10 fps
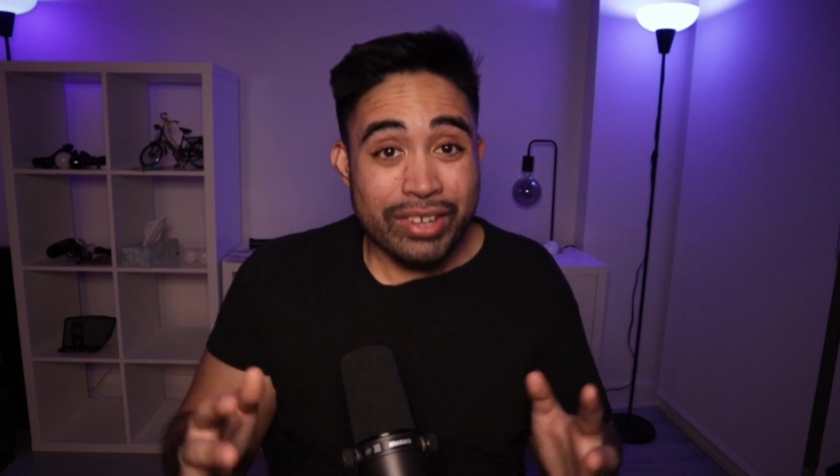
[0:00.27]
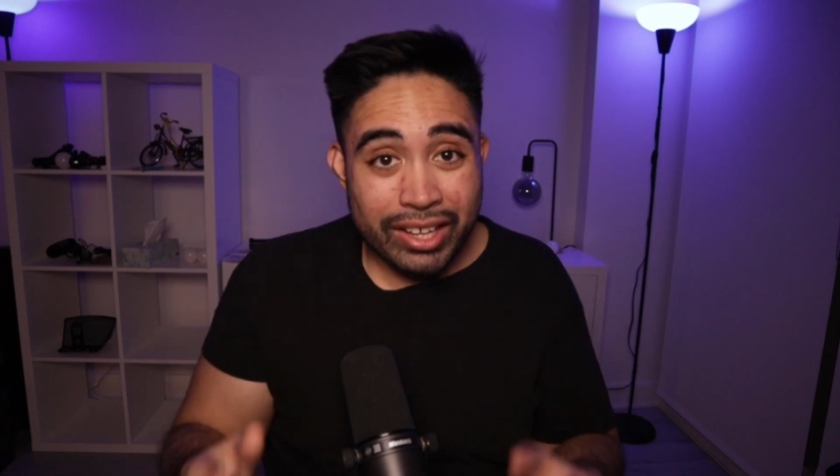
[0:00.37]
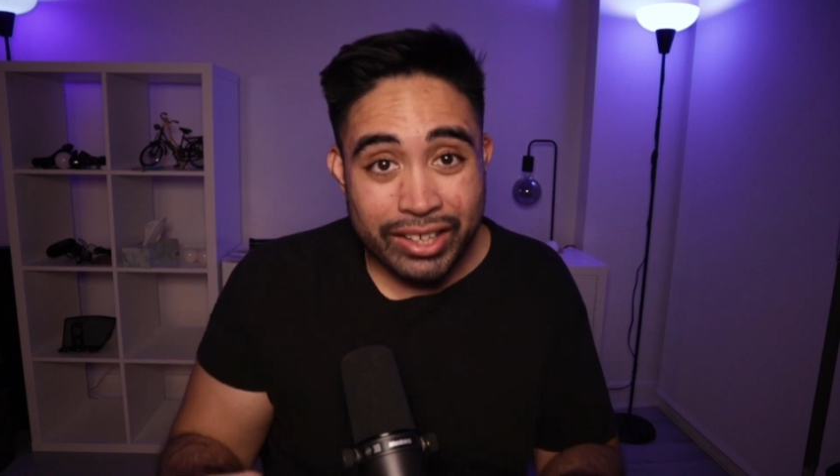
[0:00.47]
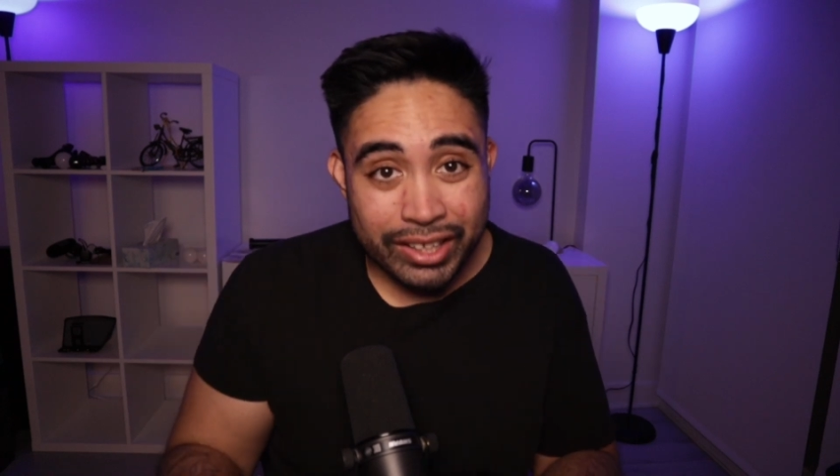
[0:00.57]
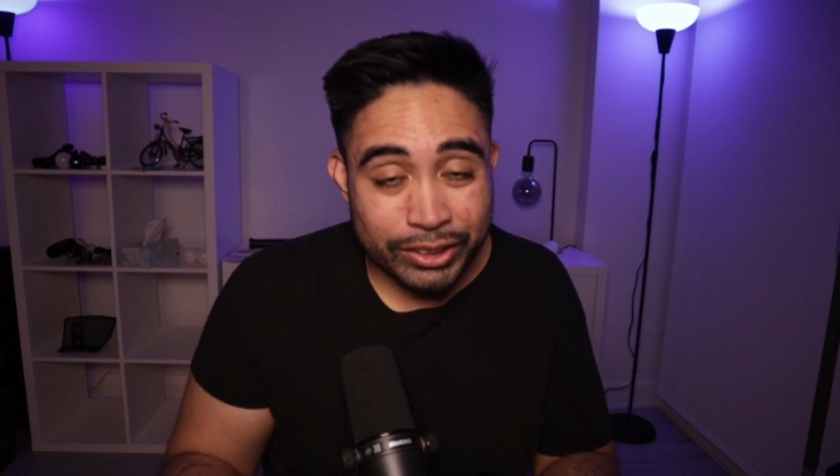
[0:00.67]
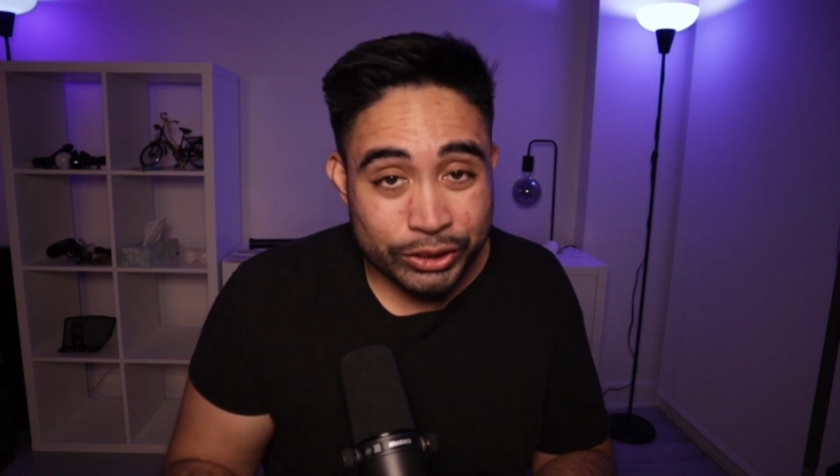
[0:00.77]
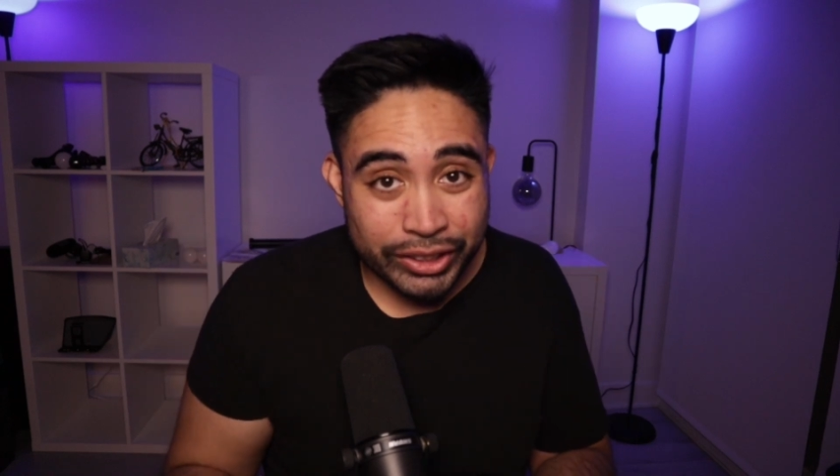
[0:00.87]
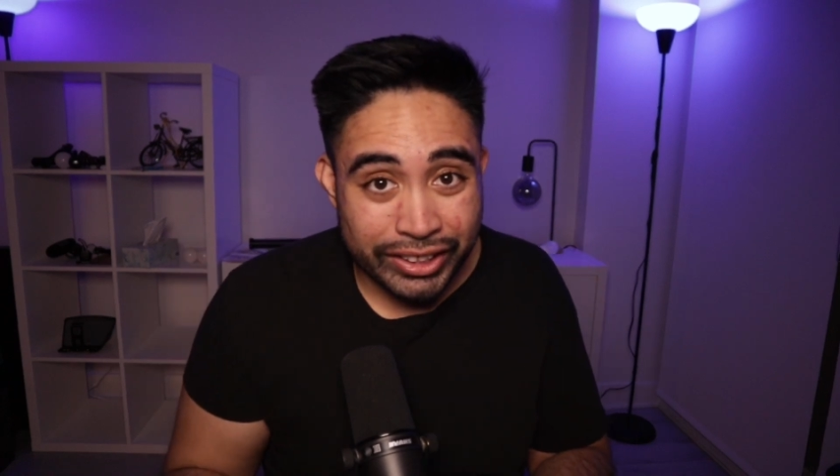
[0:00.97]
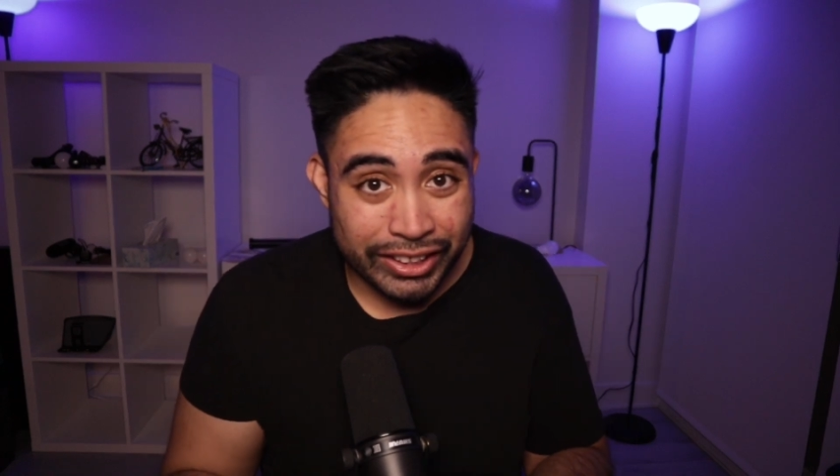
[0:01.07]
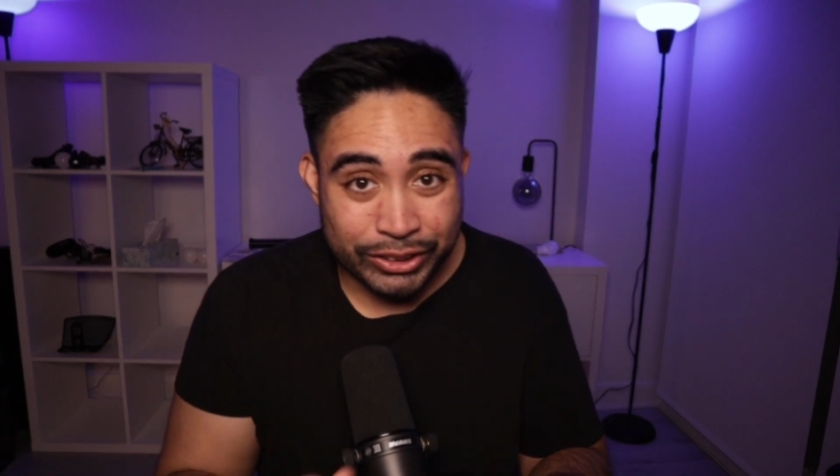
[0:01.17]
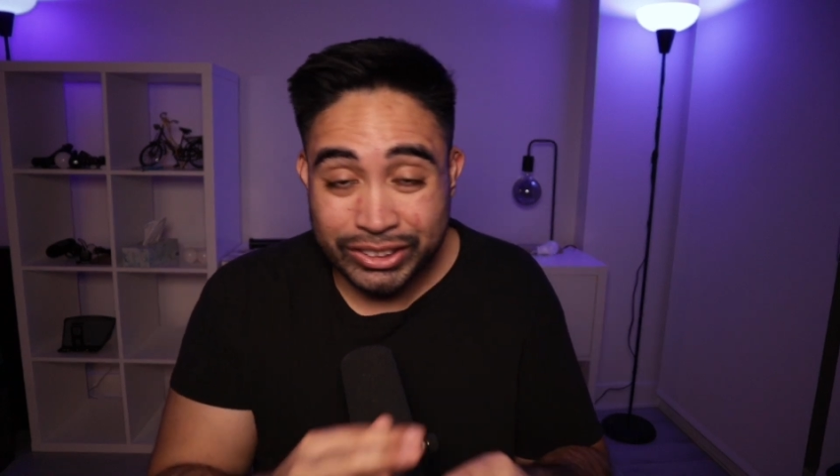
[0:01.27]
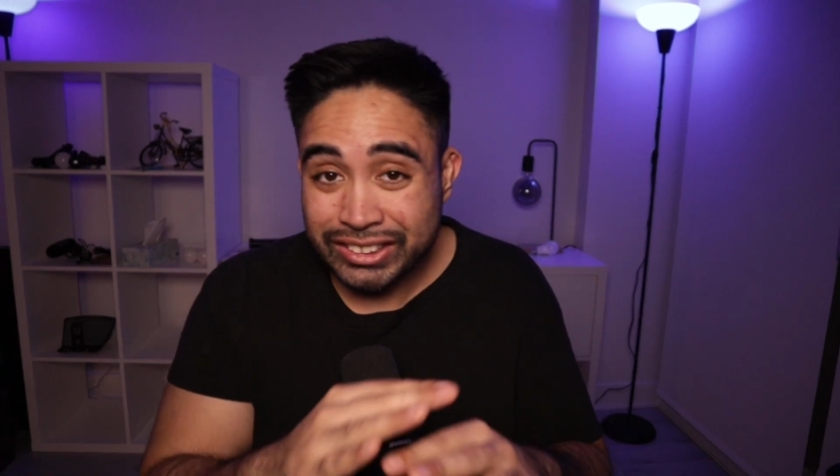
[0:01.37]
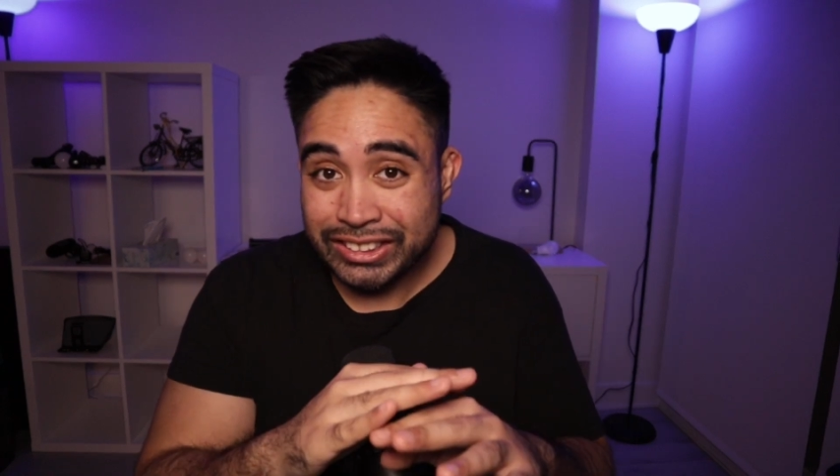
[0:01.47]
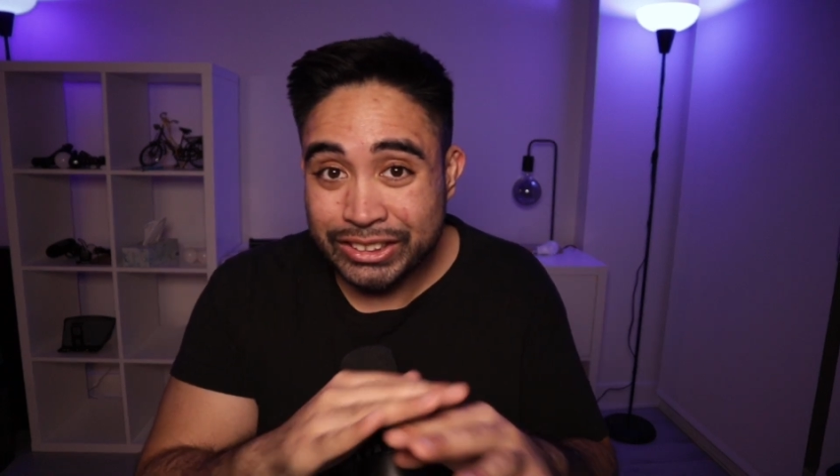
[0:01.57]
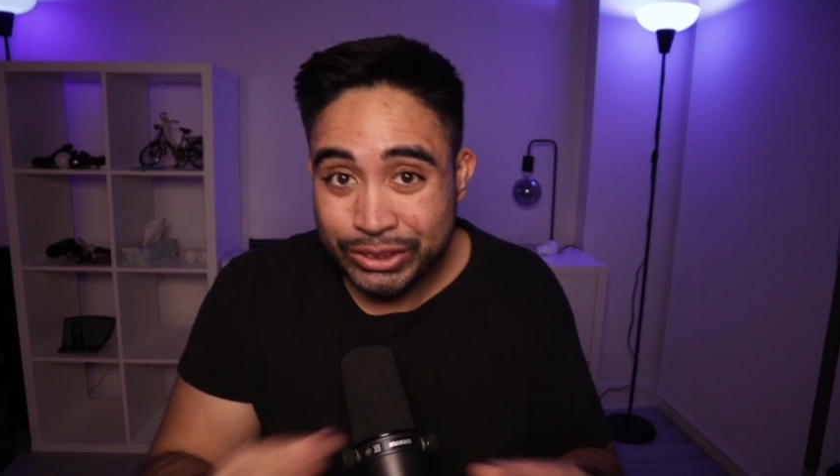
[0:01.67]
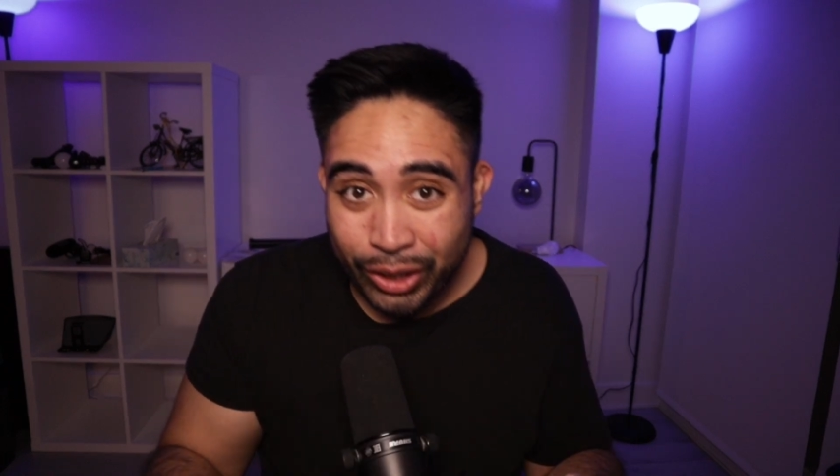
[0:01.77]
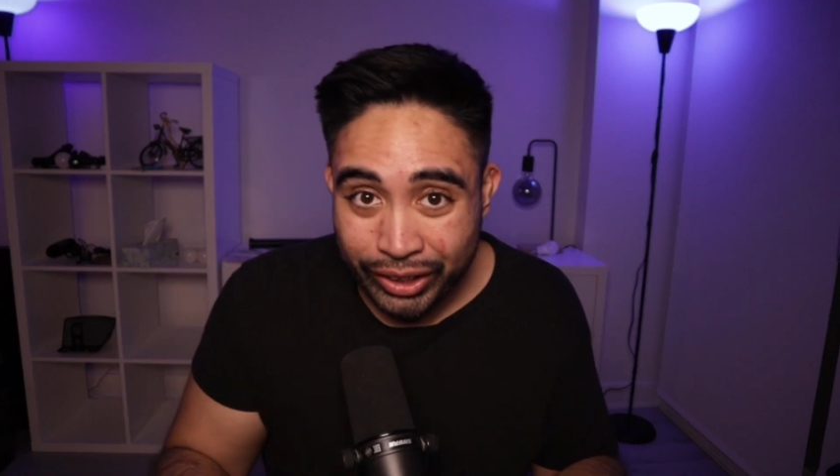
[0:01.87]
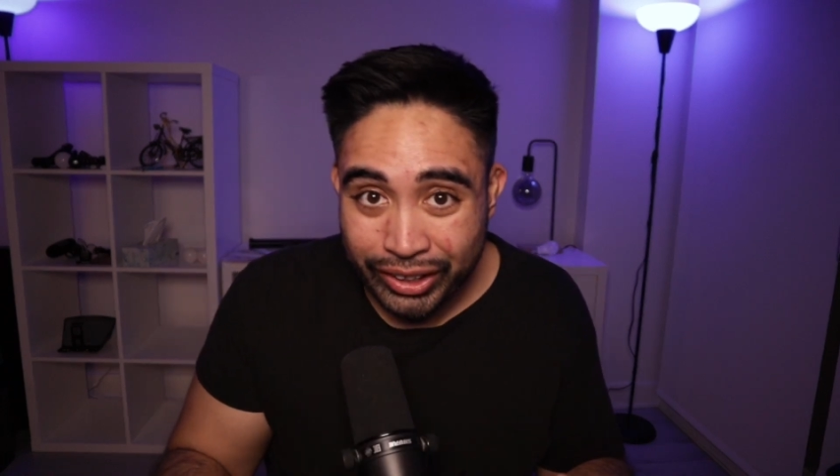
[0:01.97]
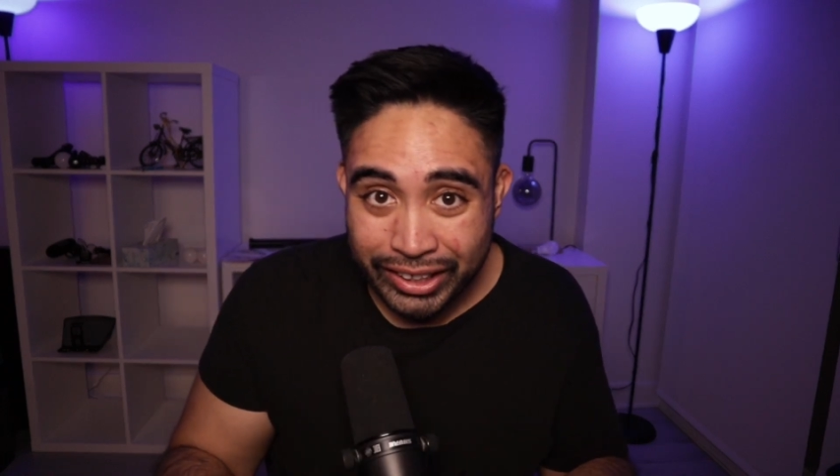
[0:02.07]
ADHD can just suck,